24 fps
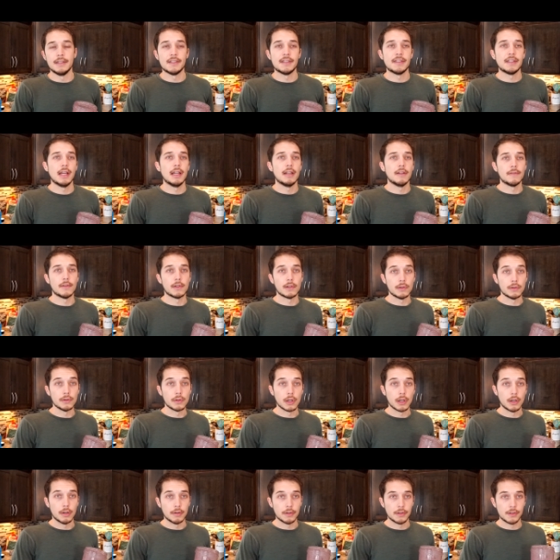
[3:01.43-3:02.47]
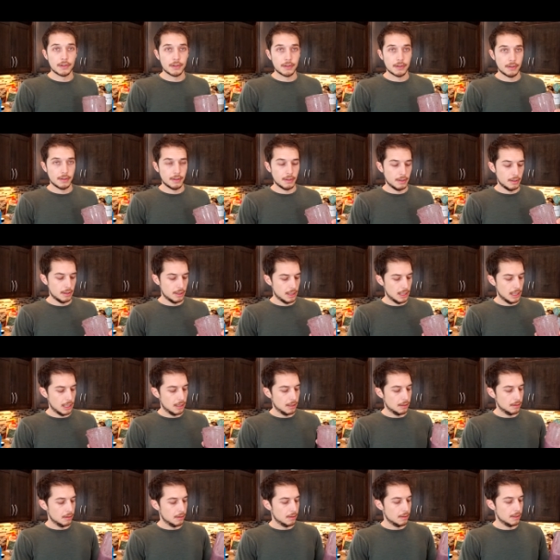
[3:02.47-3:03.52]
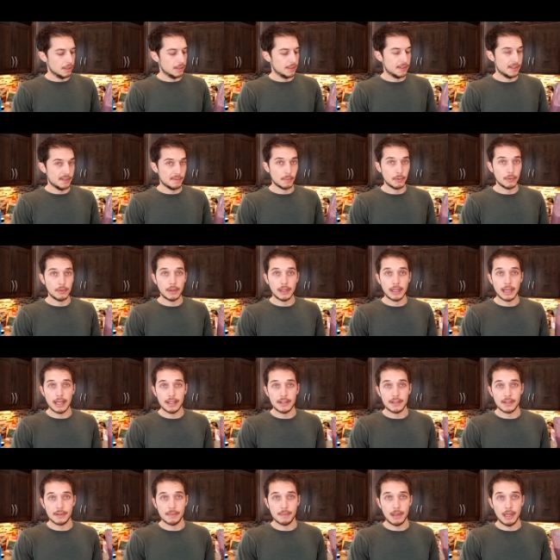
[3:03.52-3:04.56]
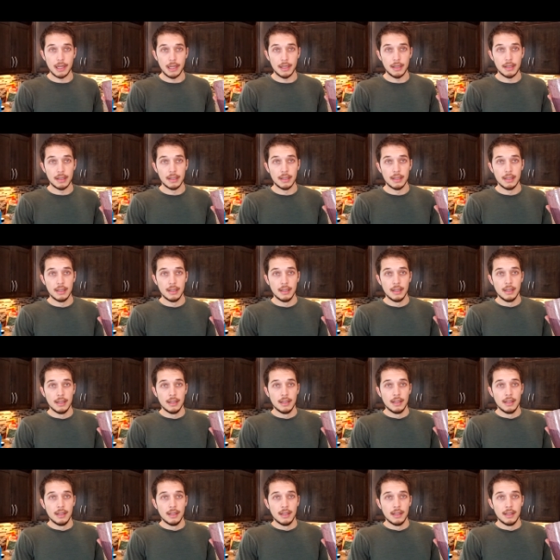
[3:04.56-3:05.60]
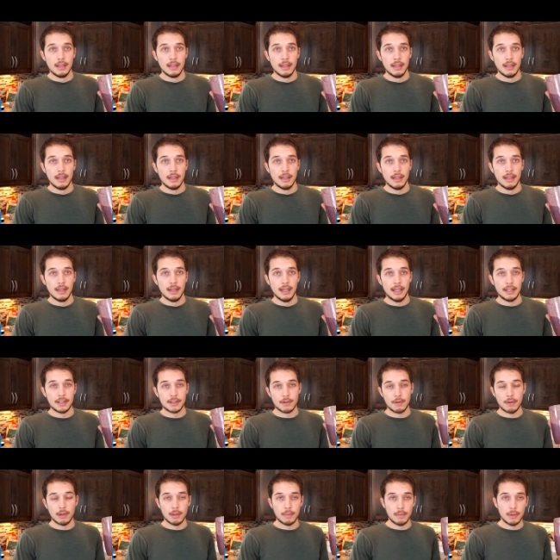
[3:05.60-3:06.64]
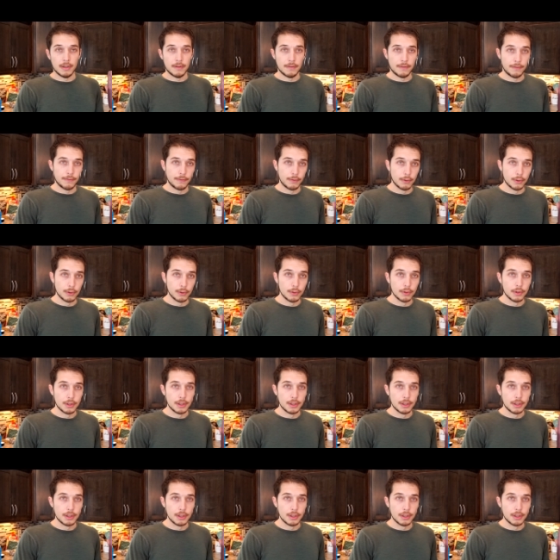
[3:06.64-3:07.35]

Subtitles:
of glucose. Now, this smoothie I just made has quite a bit of fruit,